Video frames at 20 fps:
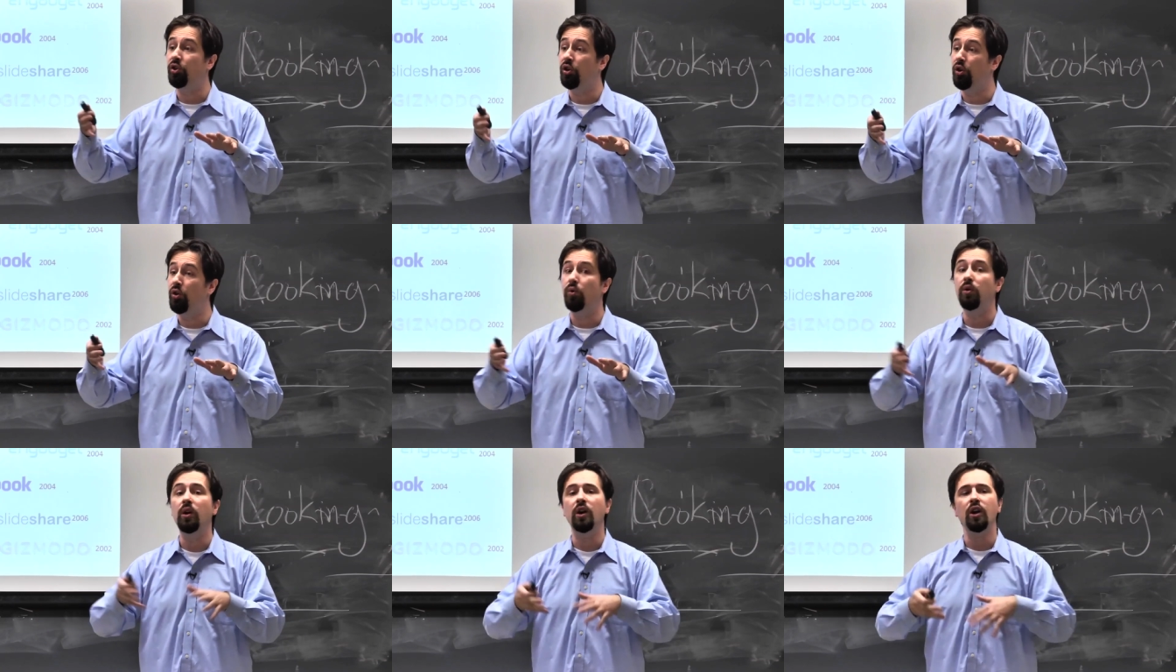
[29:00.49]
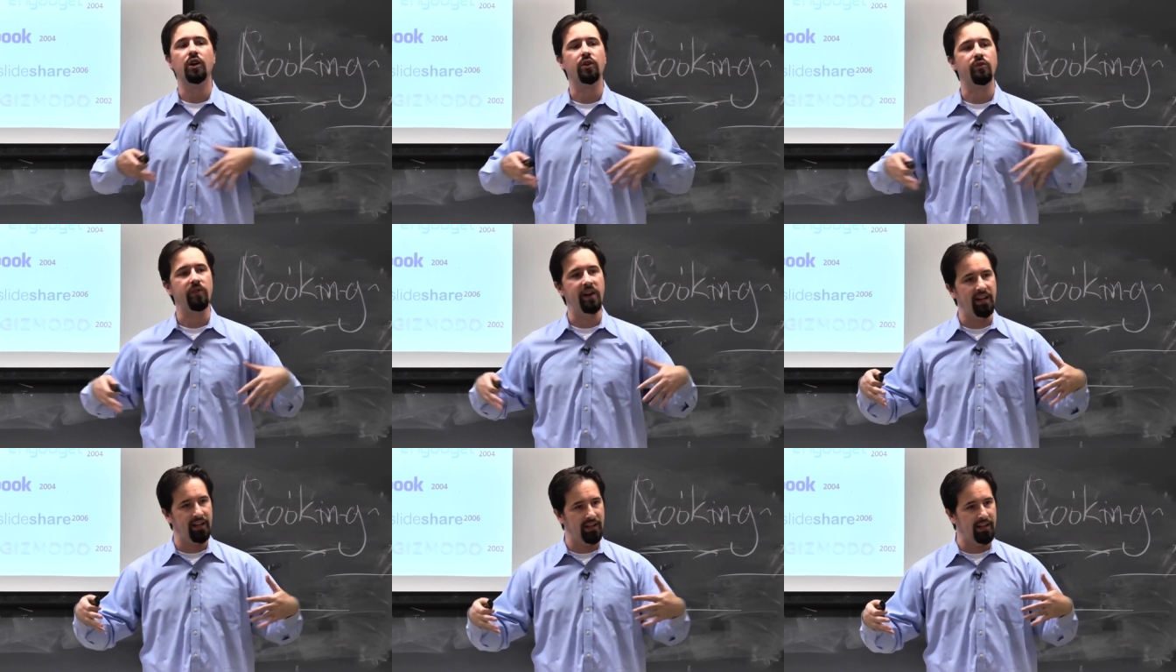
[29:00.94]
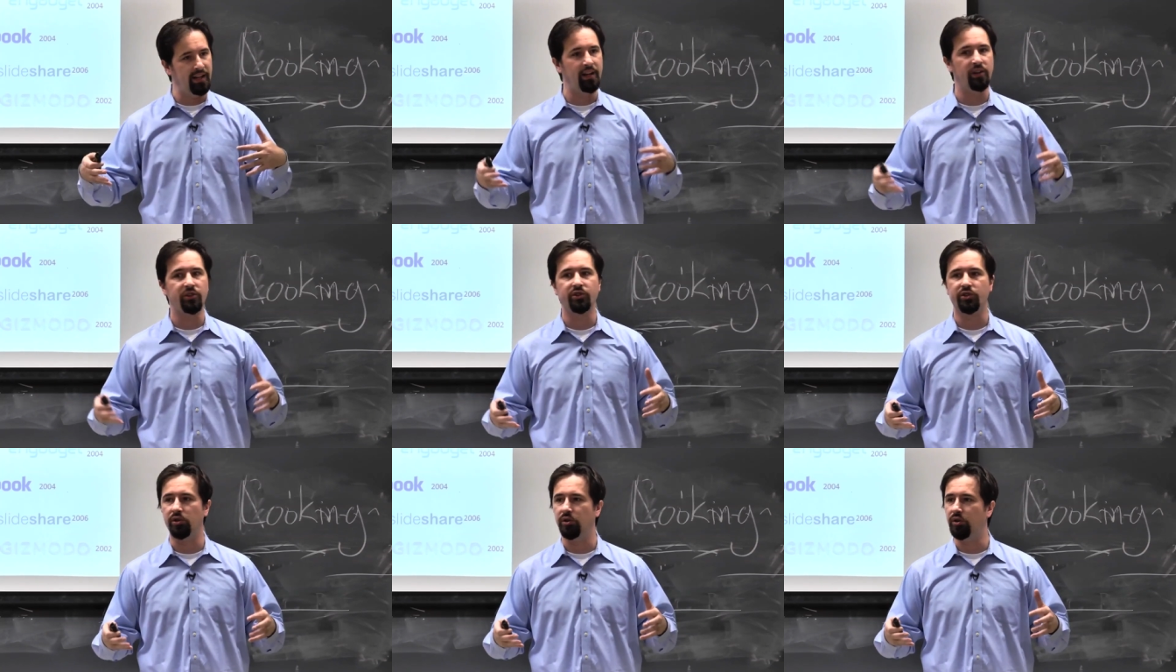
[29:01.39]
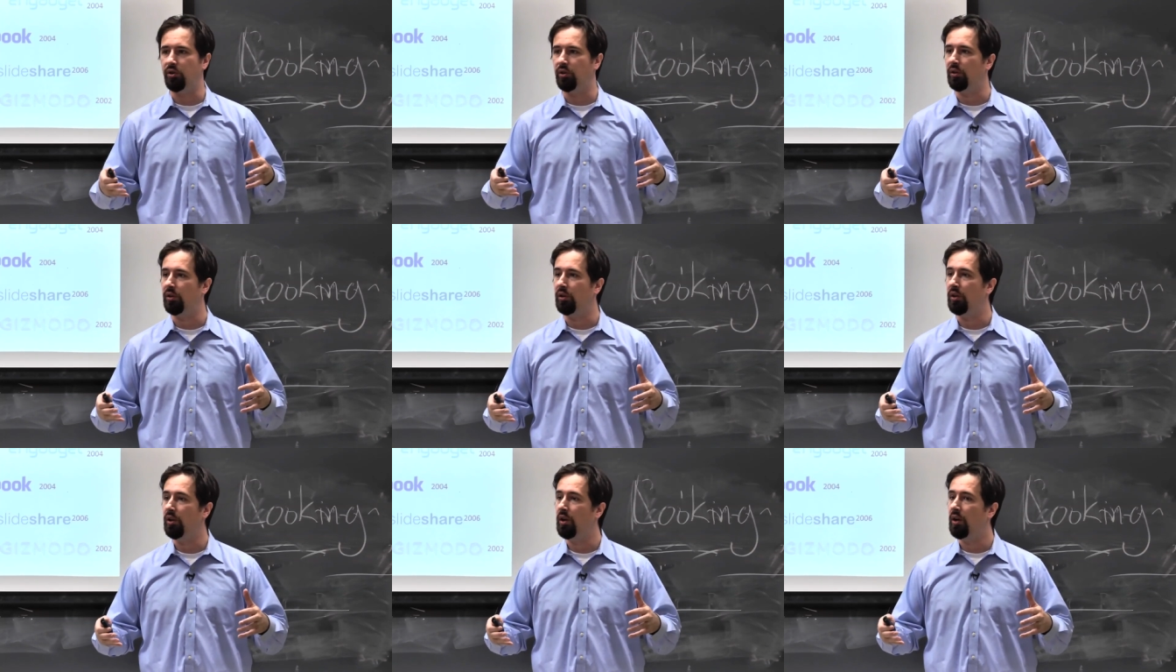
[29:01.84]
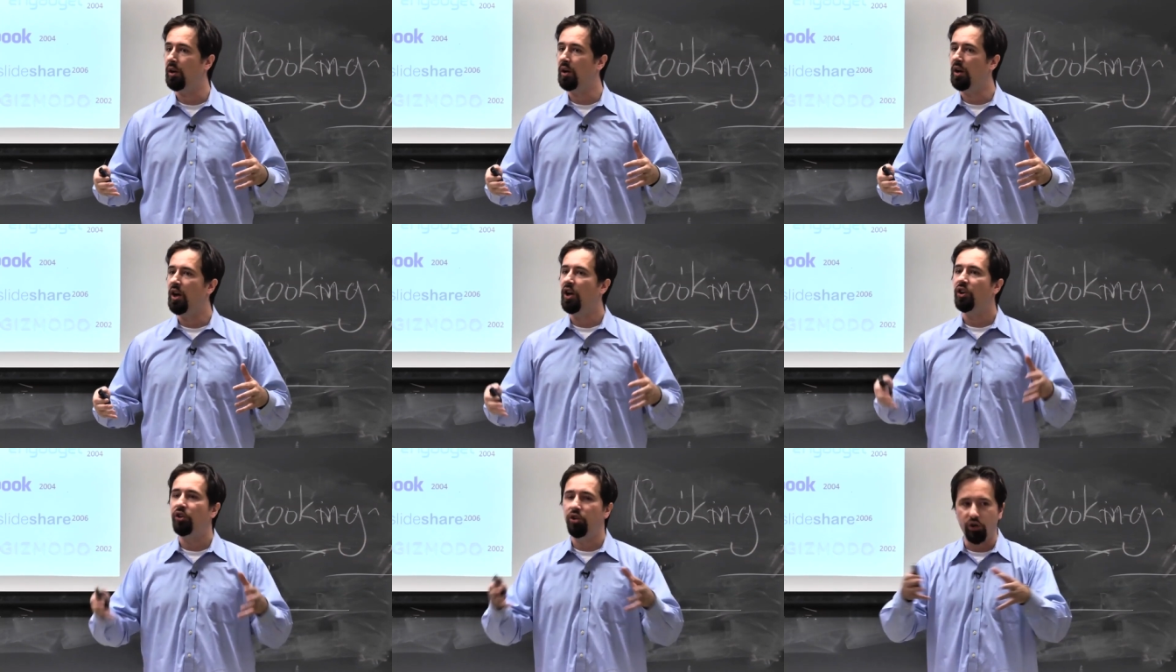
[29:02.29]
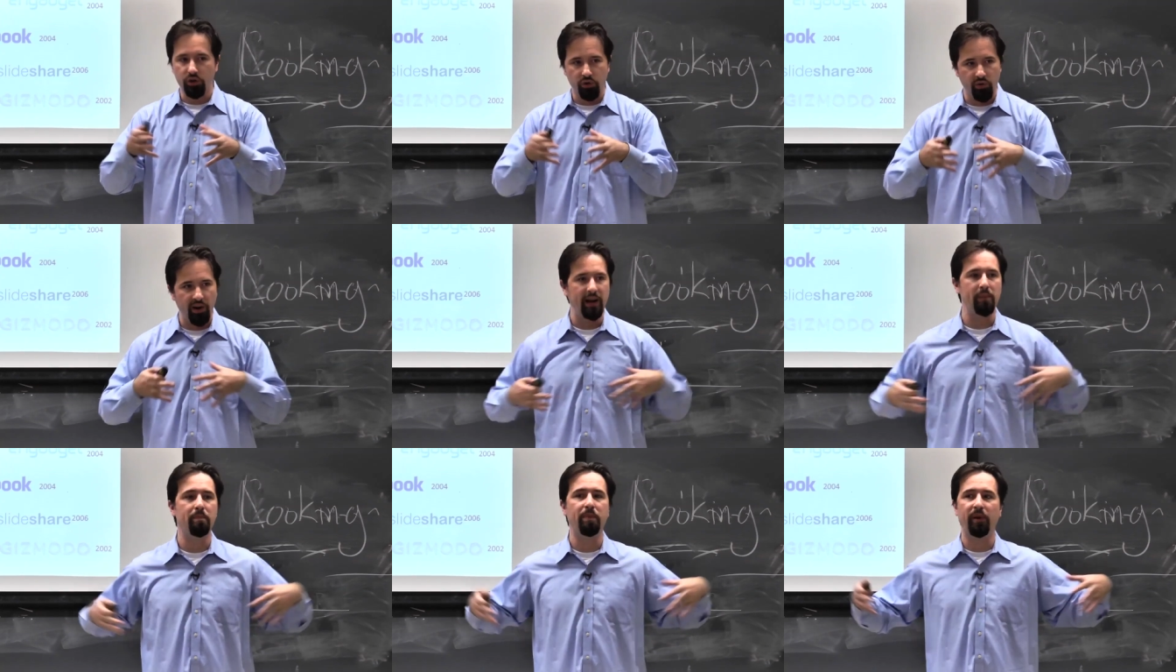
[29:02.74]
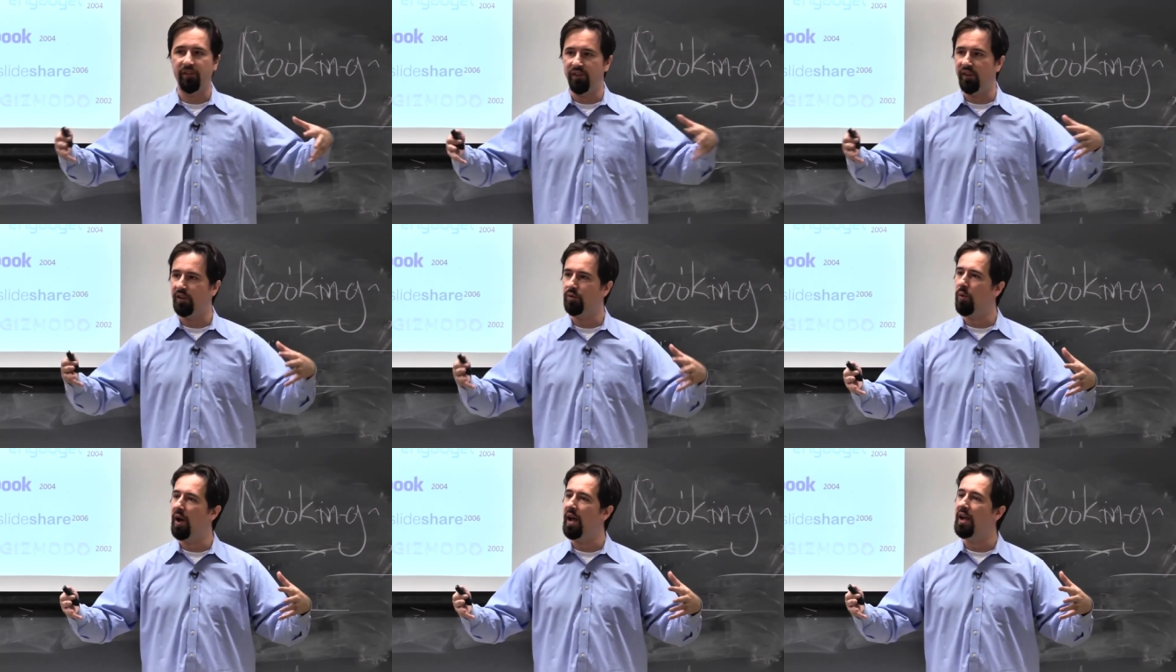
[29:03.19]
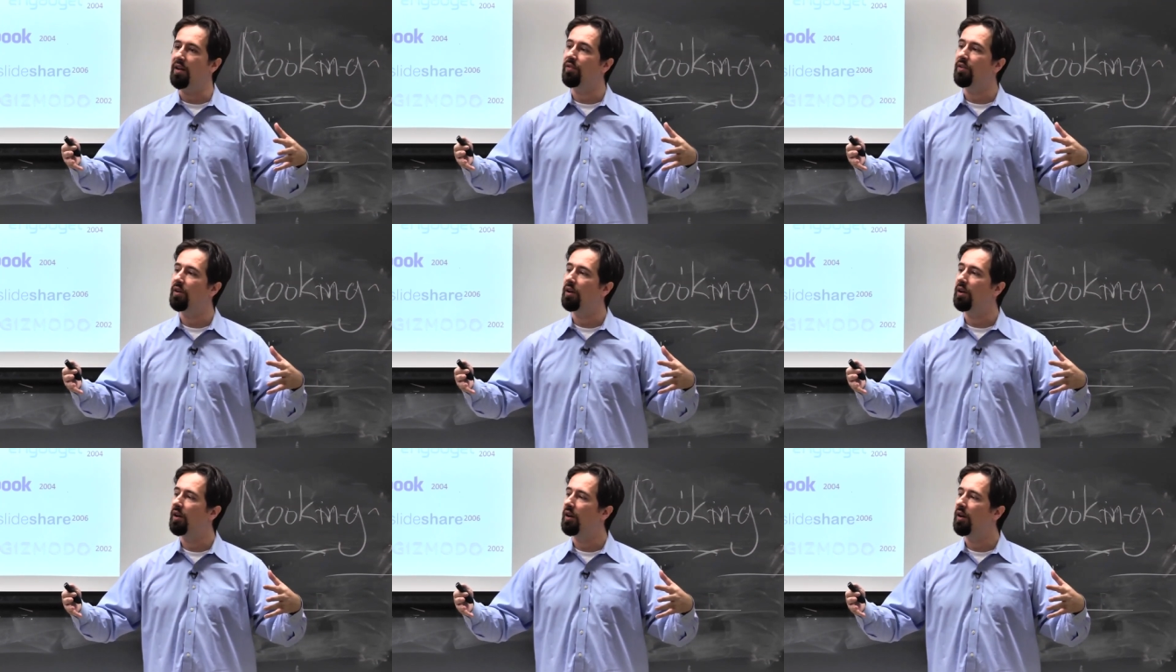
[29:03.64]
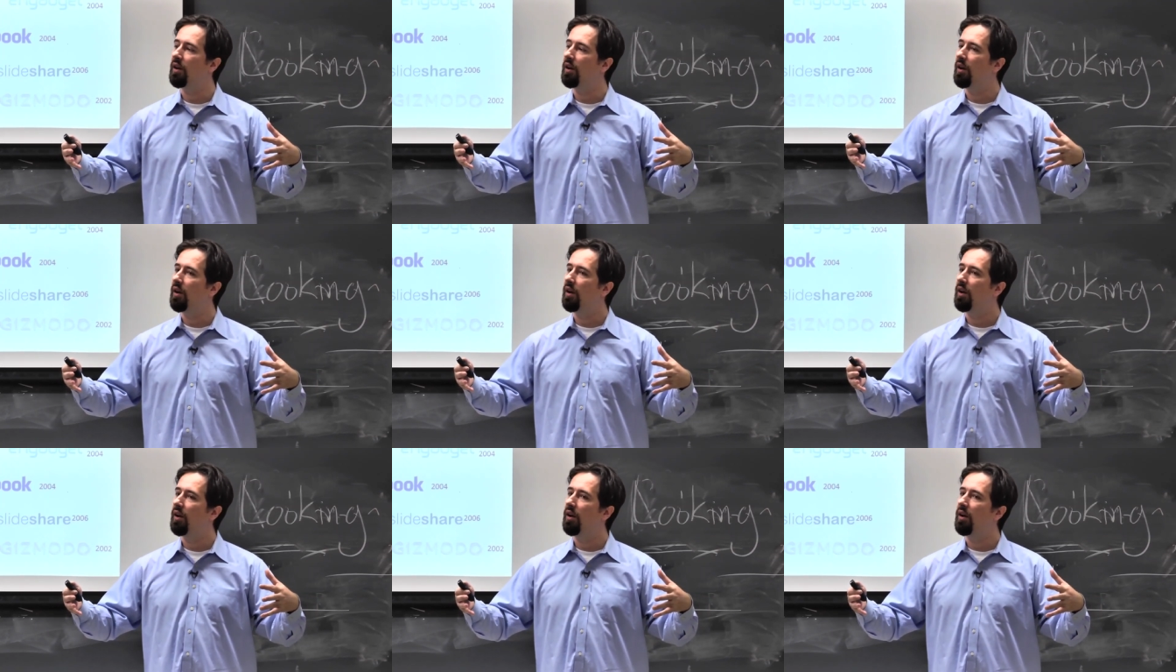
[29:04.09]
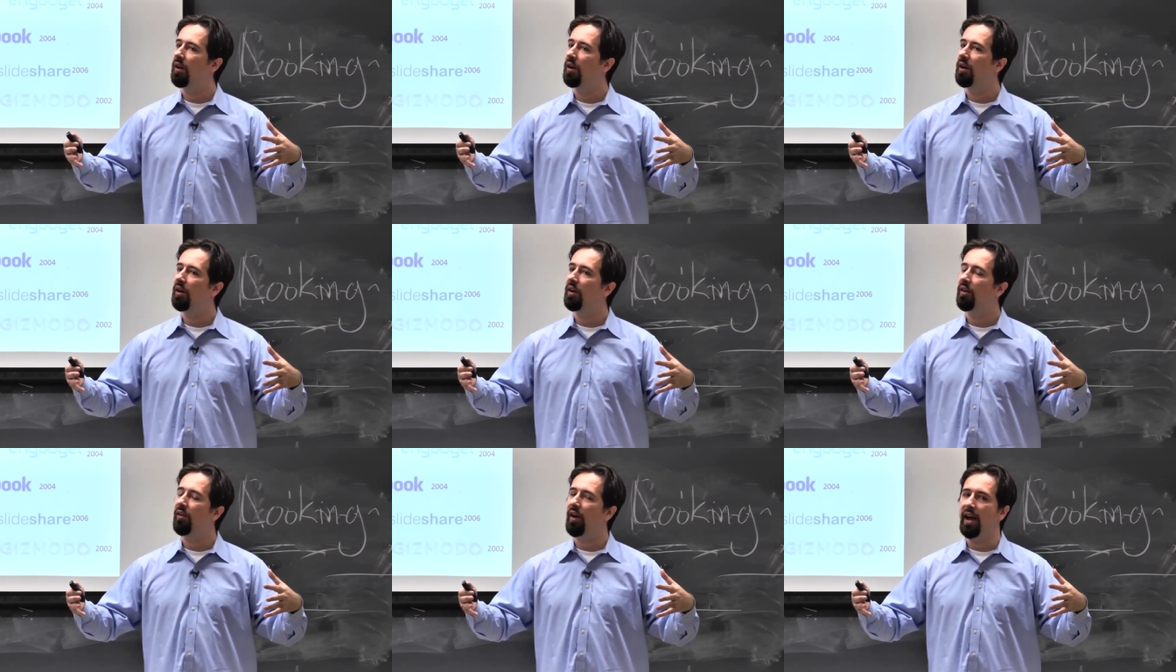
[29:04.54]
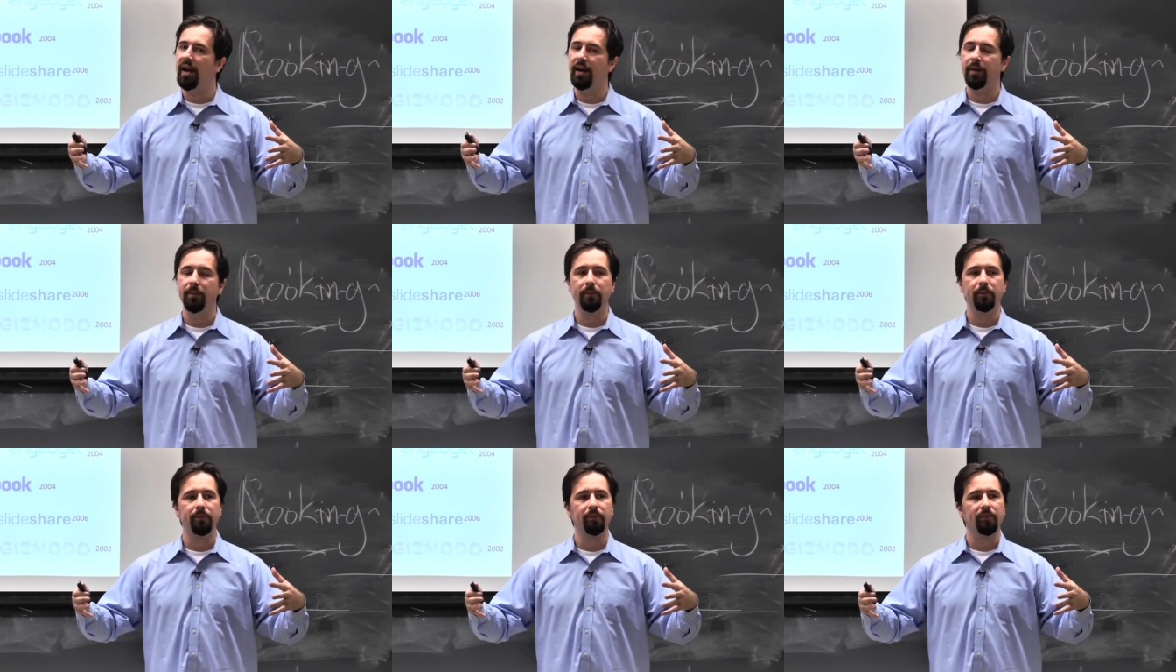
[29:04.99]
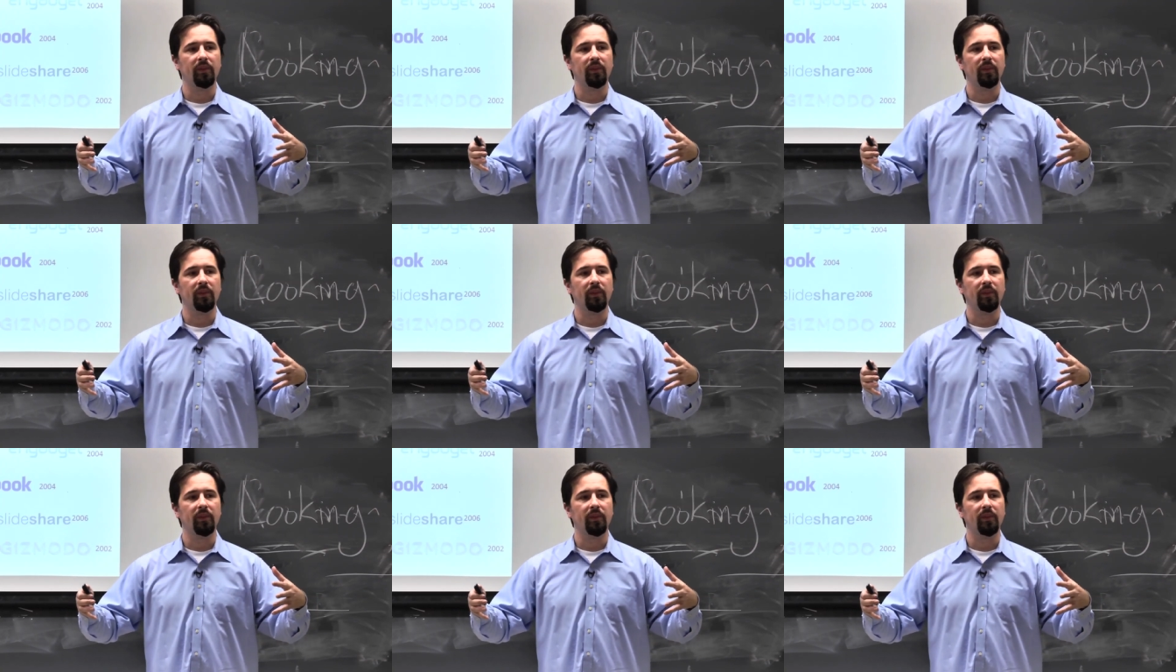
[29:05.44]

to create an inner circle, to create a perfect wave, right?